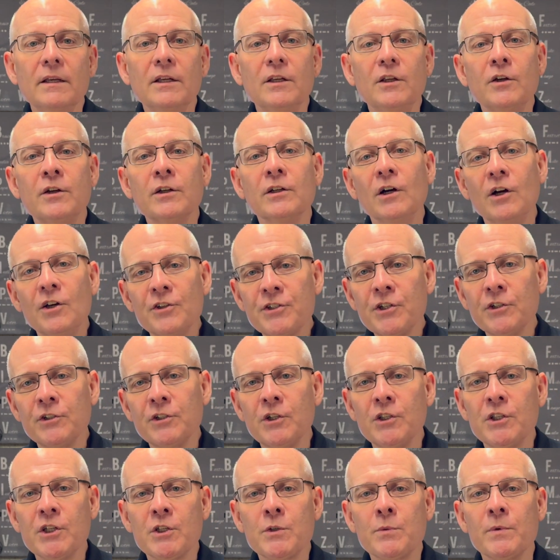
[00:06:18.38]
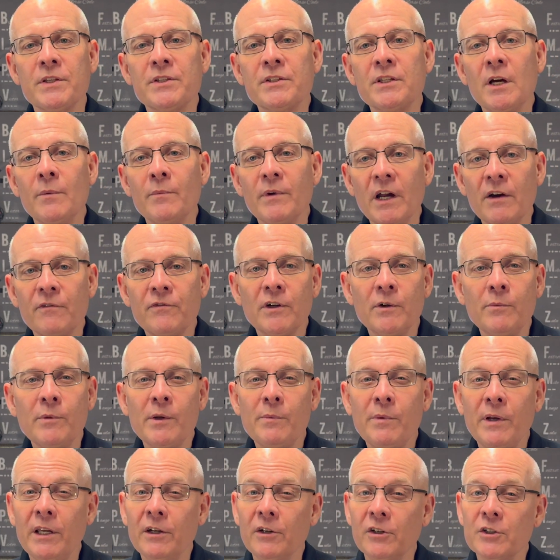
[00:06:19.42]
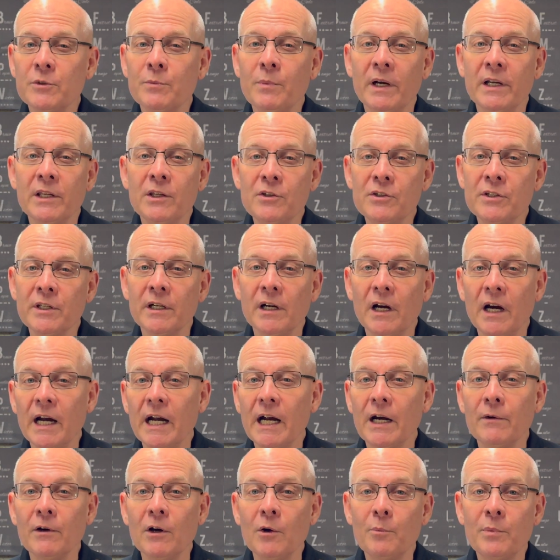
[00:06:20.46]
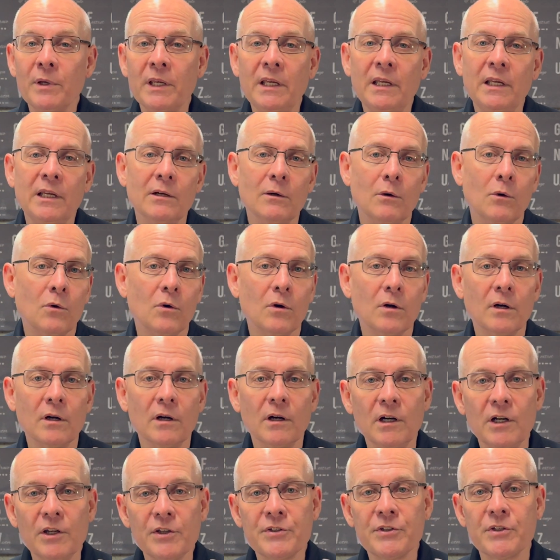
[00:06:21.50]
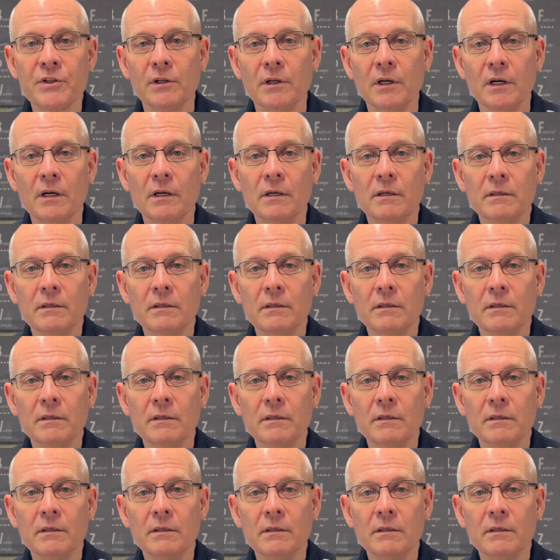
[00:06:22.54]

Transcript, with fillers: You can also do this with some FM repeaters by using IRLP or Allstar.